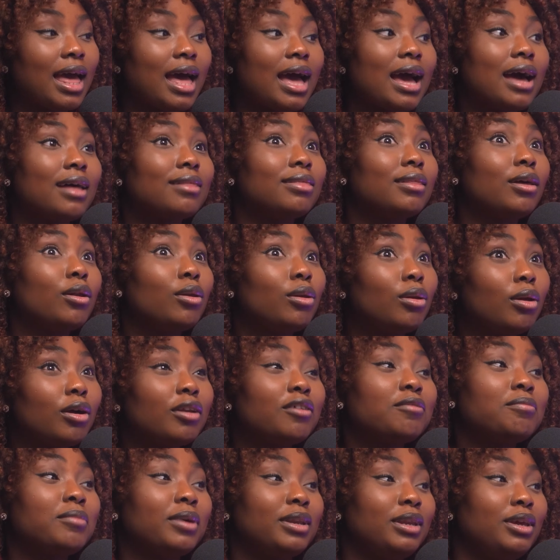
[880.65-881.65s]
And a lot
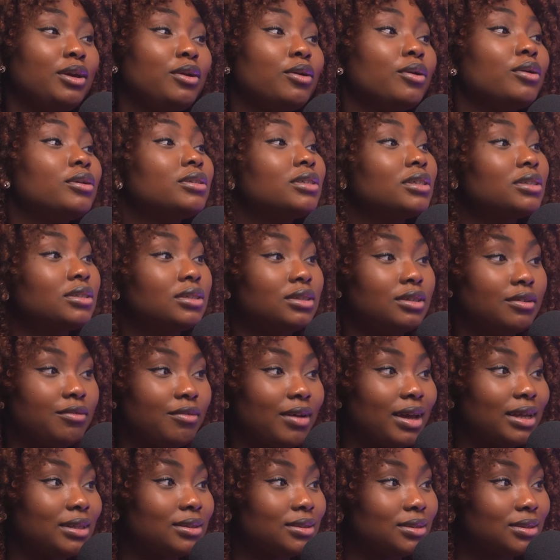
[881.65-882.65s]
of money goes into
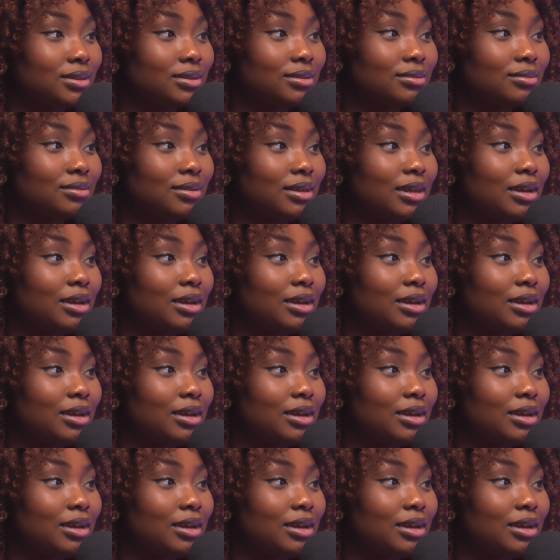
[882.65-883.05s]
defense